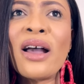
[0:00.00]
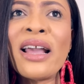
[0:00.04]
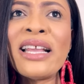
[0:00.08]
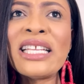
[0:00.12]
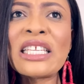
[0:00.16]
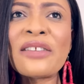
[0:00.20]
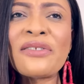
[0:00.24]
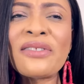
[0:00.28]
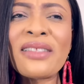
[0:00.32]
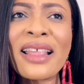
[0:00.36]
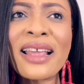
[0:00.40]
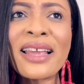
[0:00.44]

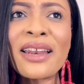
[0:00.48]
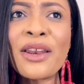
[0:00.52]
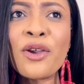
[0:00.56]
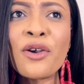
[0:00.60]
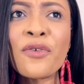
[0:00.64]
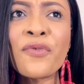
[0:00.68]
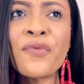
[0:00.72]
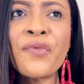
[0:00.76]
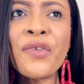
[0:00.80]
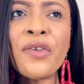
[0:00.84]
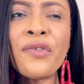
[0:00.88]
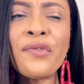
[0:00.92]
is it 30
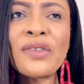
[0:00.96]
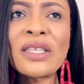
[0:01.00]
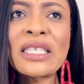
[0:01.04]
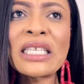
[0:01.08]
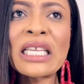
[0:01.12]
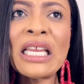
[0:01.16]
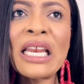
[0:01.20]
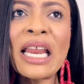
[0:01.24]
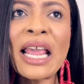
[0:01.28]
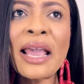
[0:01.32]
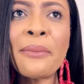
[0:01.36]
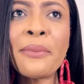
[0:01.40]
or
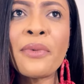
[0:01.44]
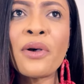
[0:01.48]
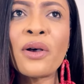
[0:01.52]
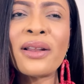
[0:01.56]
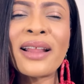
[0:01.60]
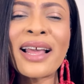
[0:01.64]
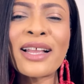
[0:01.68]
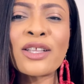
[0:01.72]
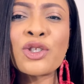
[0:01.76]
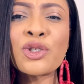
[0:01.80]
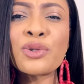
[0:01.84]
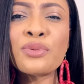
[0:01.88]
15
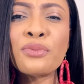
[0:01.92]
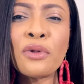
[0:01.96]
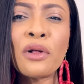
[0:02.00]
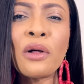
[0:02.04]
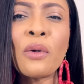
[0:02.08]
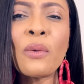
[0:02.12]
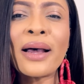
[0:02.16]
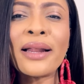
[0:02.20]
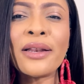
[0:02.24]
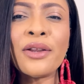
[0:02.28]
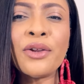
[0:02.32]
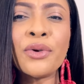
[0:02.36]
ml, that
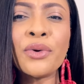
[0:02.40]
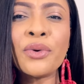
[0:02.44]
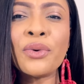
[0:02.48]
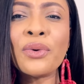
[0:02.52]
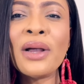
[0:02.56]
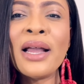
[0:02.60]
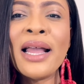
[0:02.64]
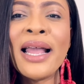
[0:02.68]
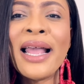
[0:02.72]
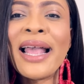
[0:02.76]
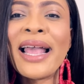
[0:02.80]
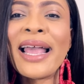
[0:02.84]
small one, you
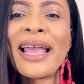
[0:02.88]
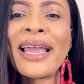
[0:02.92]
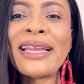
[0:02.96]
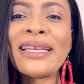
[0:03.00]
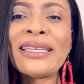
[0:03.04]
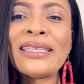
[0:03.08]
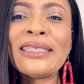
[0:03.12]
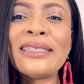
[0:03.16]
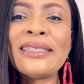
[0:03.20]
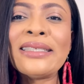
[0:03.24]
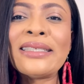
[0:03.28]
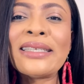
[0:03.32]
know,
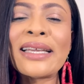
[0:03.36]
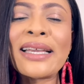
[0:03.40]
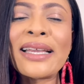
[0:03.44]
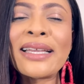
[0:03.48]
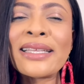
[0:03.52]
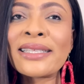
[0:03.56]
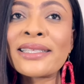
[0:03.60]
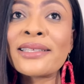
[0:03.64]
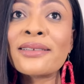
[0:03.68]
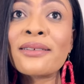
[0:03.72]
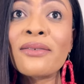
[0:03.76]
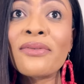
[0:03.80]
and
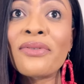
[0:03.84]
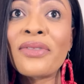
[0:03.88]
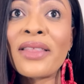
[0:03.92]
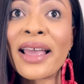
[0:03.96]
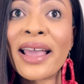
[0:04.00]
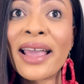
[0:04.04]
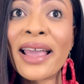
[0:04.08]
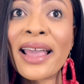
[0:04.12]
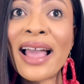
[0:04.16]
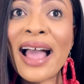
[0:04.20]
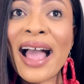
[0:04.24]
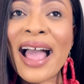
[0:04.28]
it's still
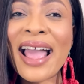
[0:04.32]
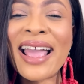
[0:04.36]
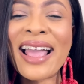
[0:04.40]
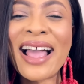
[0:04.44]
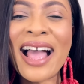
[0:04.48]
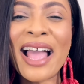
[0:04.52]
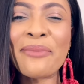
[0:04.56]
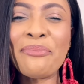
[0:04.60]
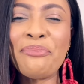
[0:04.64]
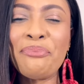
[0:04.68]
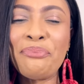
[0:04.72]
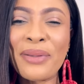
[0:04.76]
there.
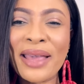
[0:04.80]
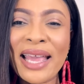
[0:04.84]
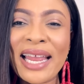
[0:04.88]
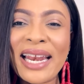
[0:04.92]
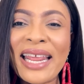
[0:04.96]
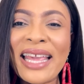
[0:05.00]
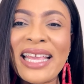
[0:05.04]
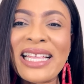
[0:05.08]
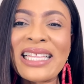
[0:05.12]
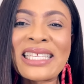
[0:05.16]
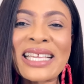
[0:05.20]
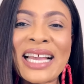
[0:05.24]
I
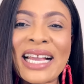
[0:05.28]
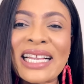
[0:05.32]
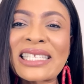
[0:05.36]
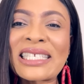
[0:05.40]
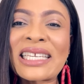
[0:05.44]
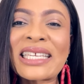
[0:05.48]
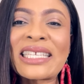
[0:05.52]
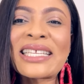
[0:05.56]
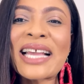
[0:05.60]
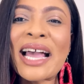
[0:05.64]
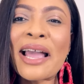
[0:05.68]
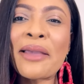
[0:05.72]
barely
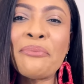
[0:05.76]
touch it.